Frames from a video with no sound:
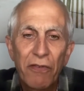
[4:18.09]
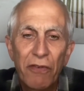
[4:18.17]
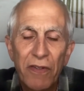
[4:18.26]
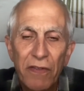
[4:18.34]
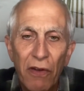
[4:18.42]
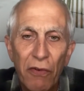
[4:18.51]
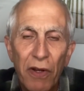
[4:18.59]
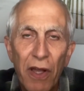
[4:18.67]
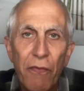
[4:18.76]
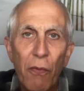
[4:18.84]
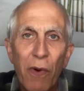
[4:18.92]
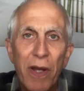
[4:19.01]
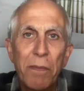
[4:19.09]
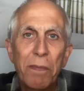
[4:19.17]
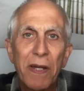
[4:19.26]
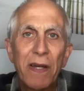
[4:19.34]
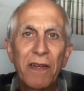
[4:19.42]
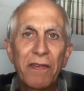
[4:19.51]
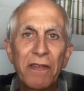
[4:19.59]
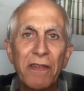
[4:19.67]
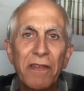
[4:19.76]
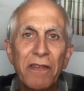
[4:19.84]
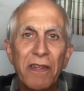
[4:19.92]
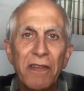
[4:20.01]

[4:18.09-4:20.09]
a result of one person's